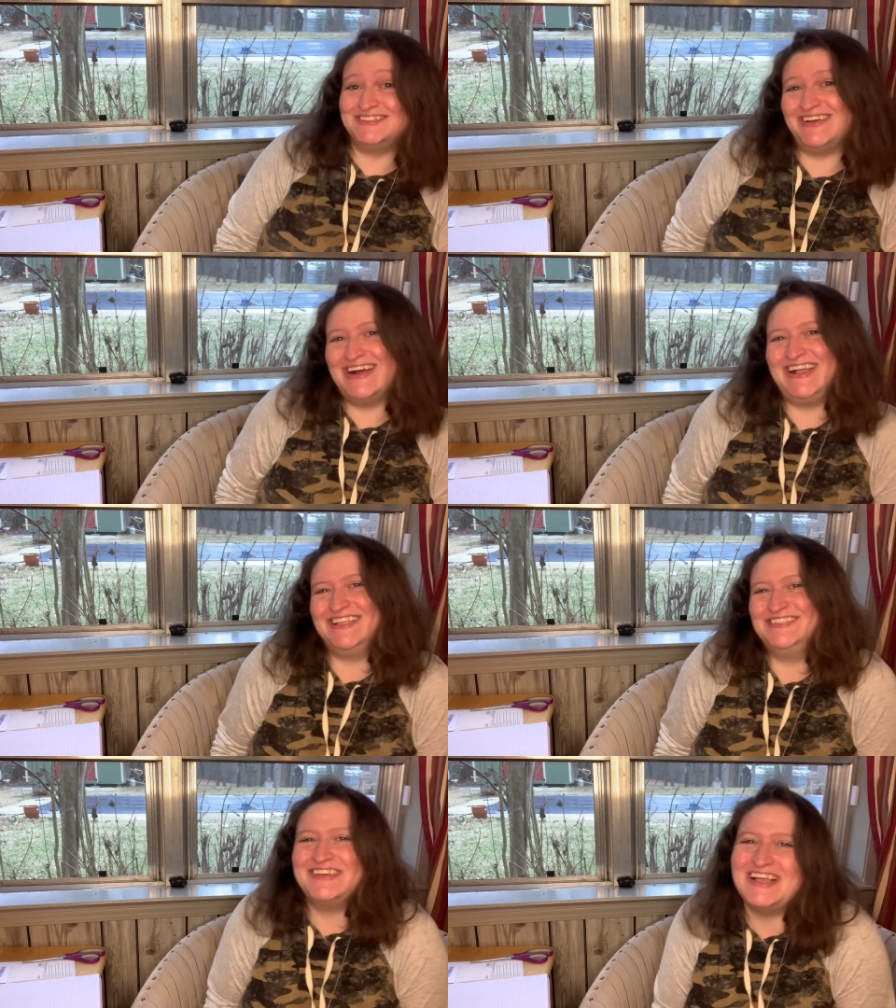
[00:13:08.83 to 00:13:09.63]
so I
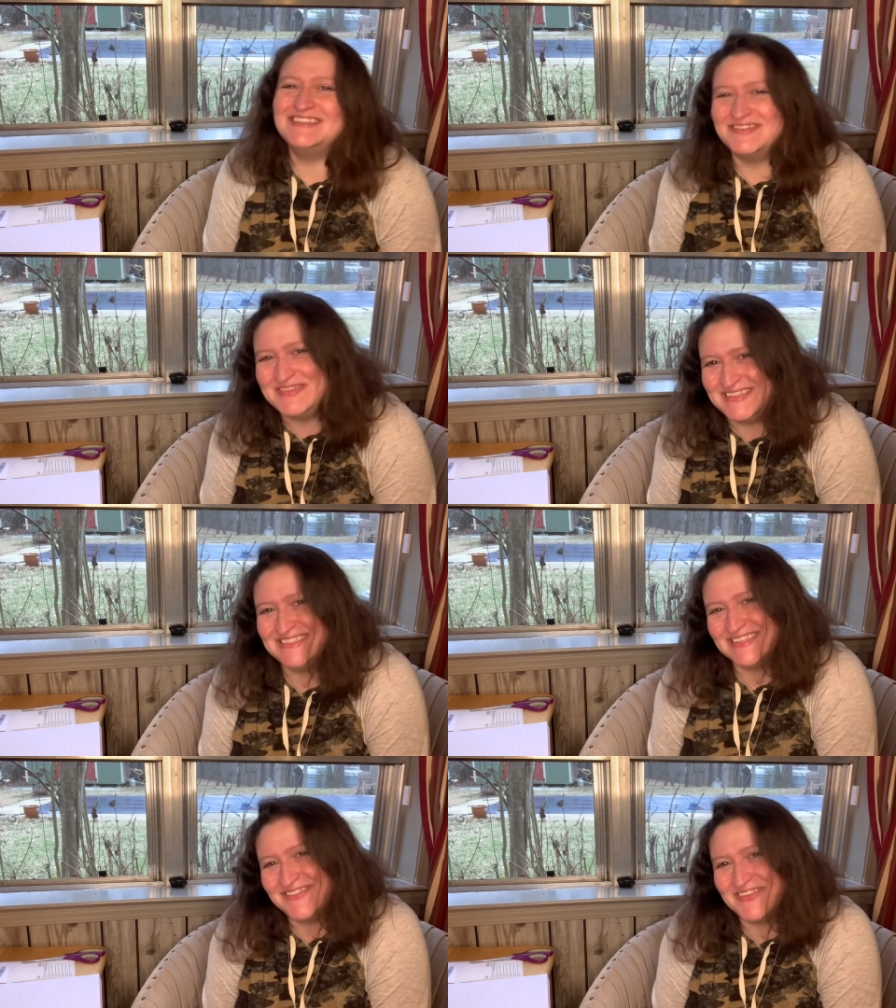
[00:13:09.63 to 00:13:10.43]
can try some of this
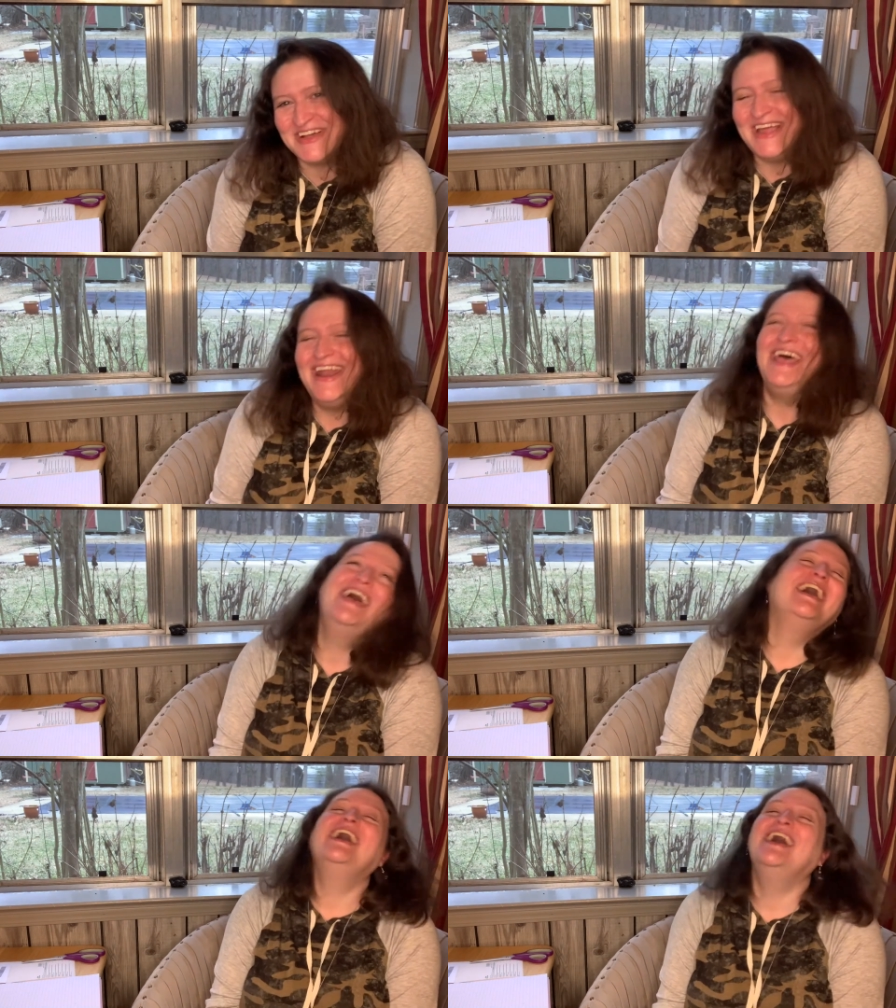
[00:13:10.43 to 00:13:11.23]
stuff on.
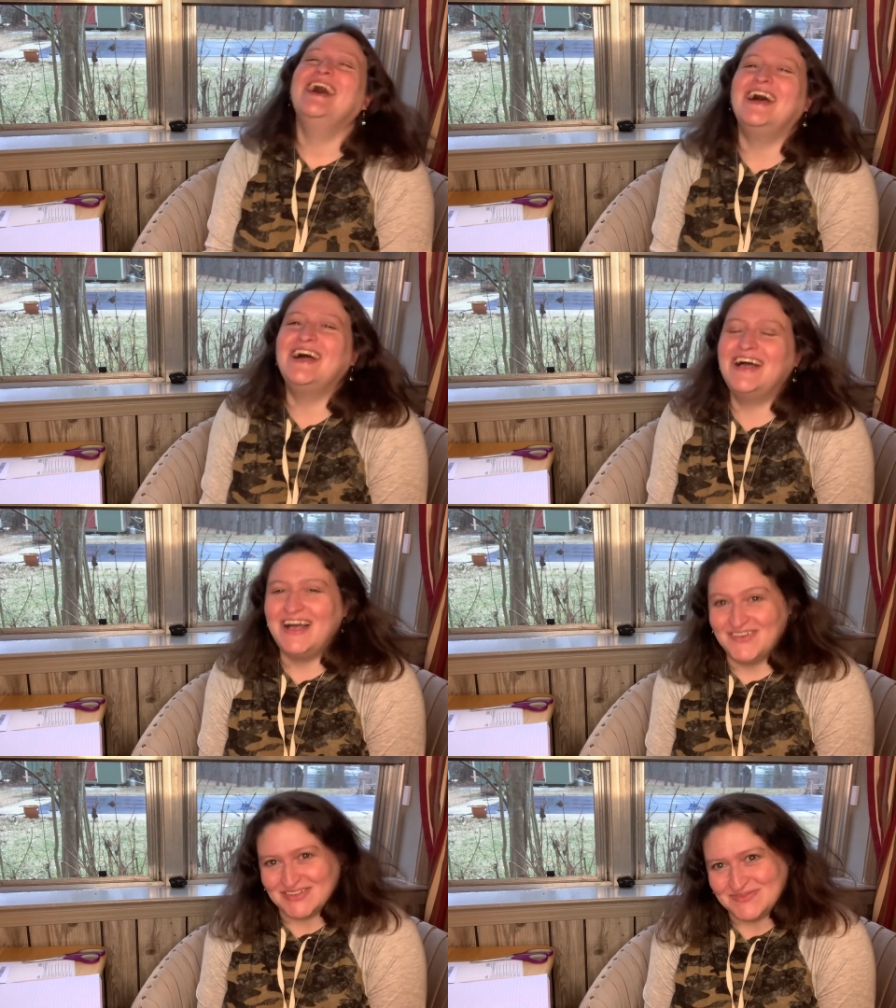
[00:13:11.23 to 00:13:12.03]
I,
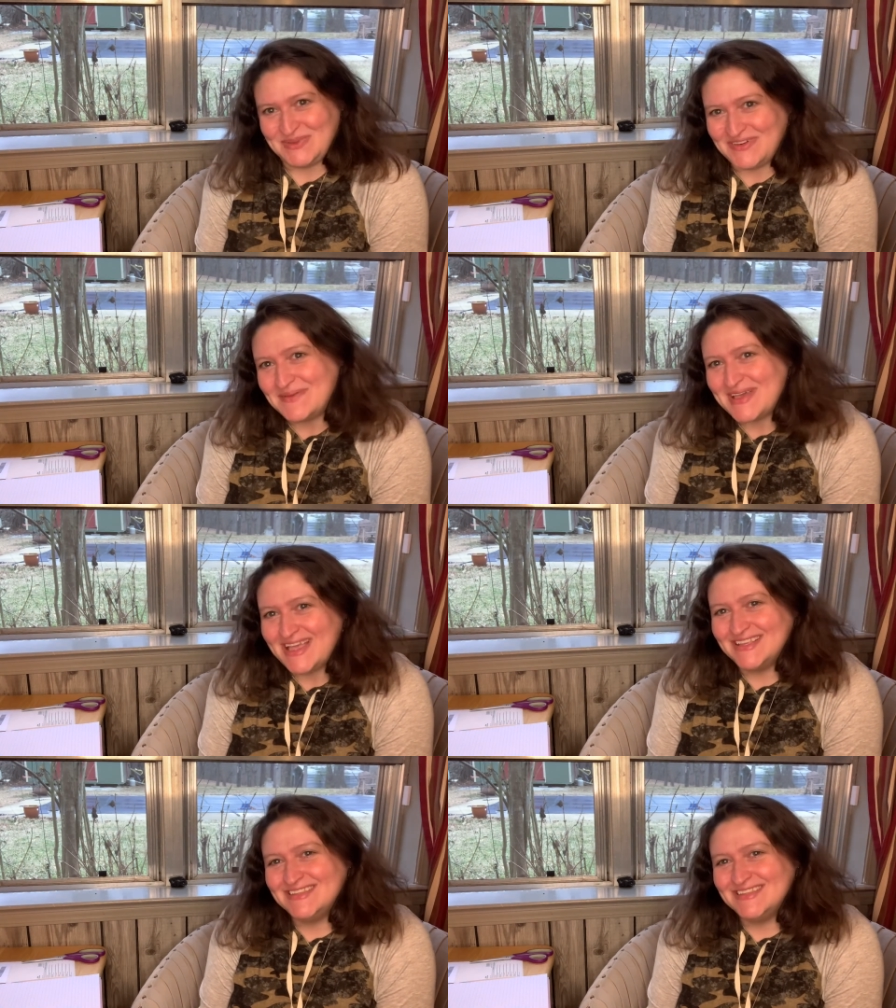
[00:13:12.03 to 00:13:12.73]
I will be right back.